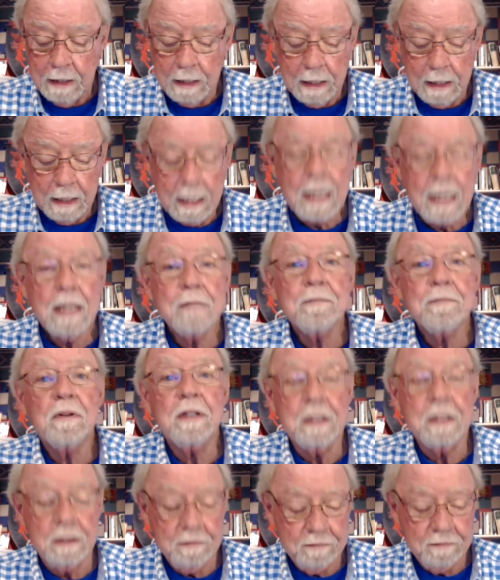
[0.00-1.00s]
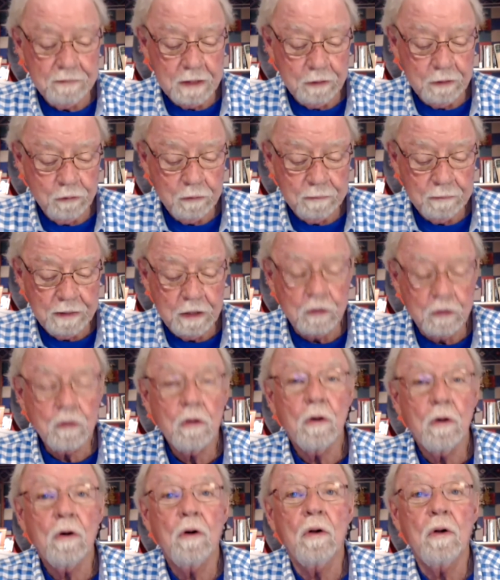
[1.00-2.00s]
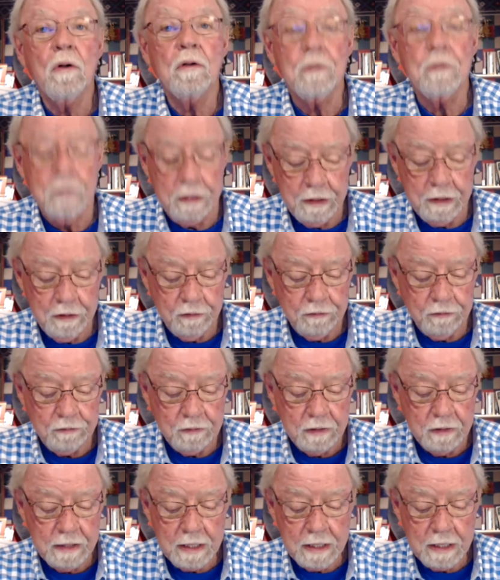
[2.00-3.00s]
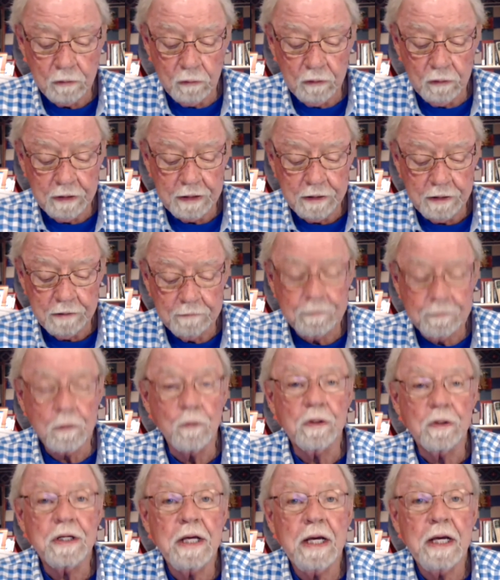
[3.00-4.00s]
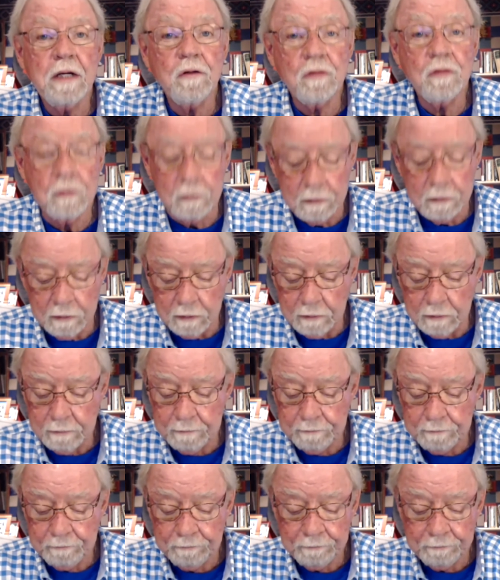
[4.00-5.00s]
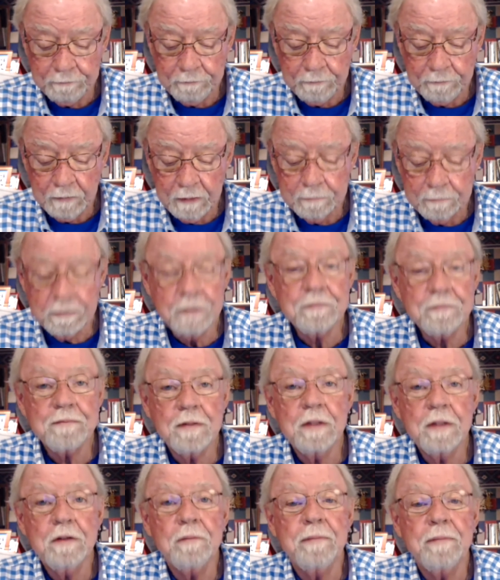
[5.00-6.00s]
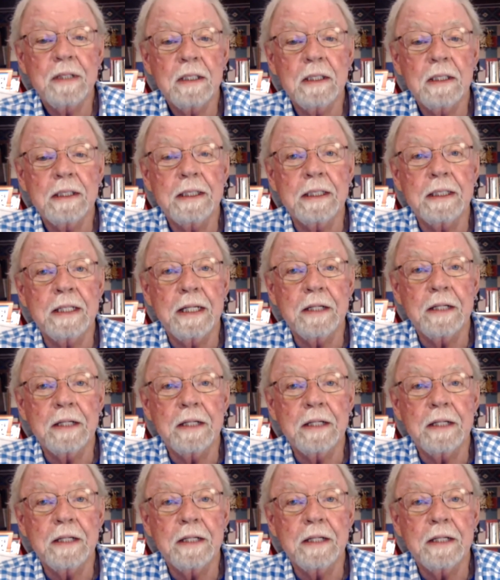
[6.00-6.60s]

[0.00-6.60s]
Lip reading: I believe that to be called is not only vocational, but fundamentally an act